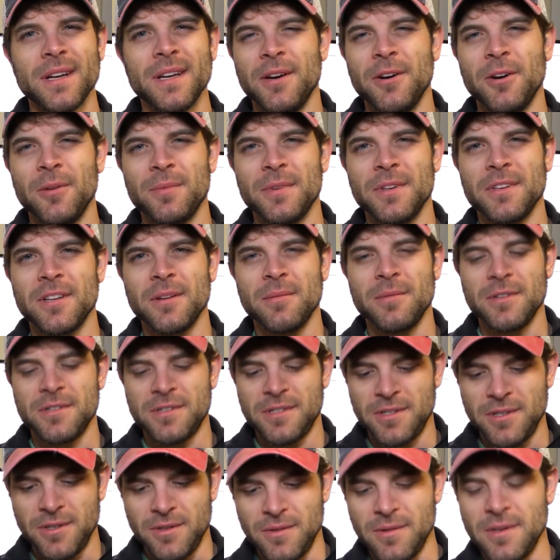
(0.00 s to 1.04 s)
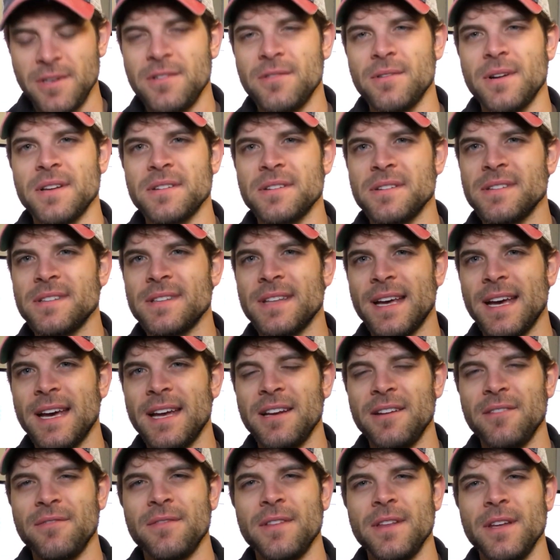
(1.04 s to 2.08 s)
I hope that WGU addresses that.
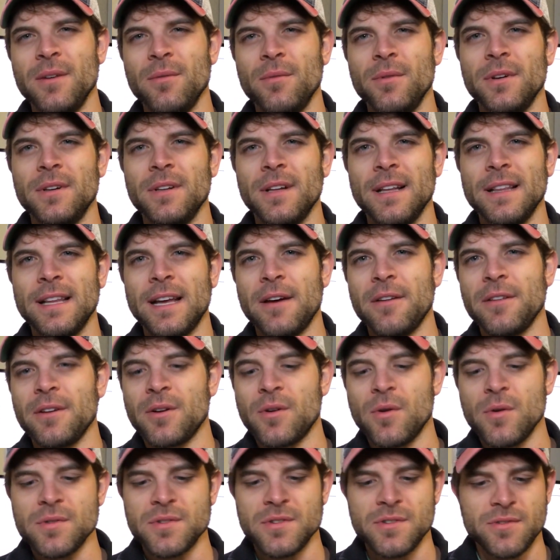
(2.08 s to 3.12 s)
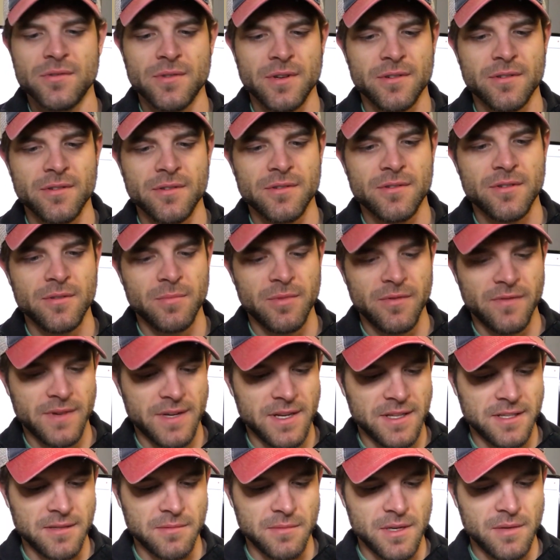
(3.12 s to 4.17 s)
If they would allow the course instructors to
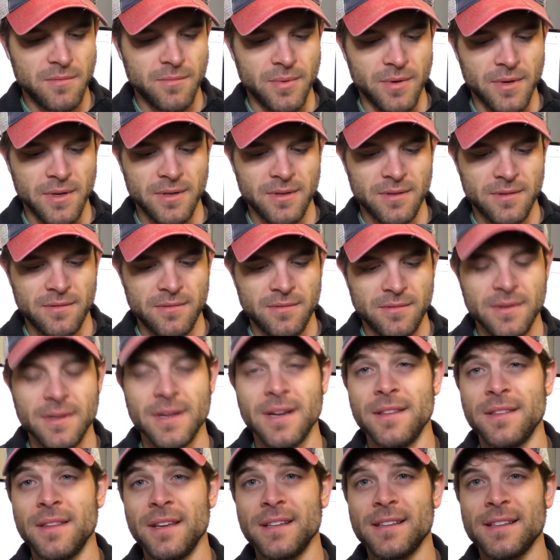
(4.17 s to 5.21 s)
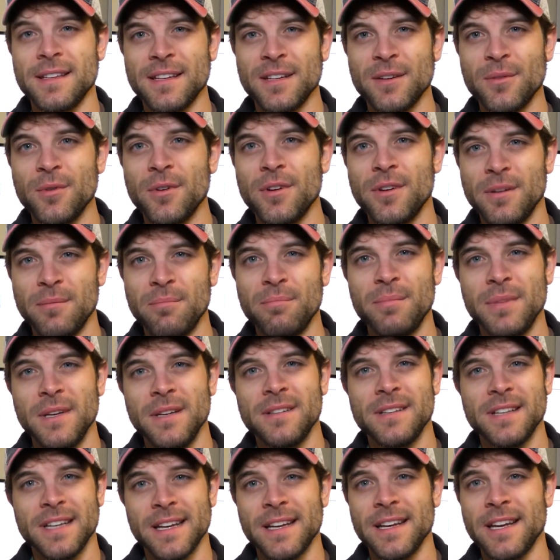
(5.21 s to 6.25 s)
provide some input, I think that it would be
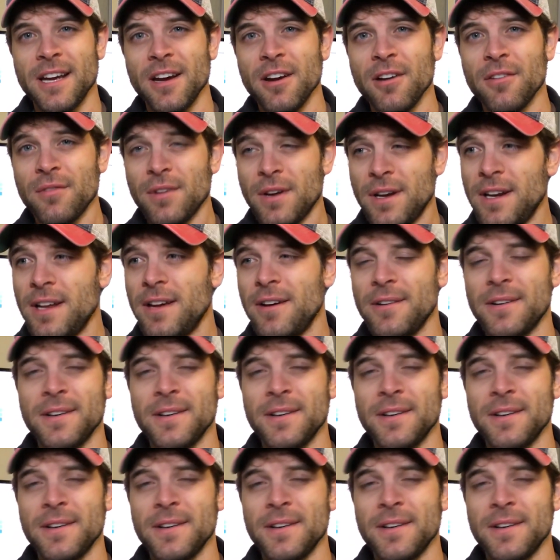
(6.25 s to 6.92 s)
taken care of right now.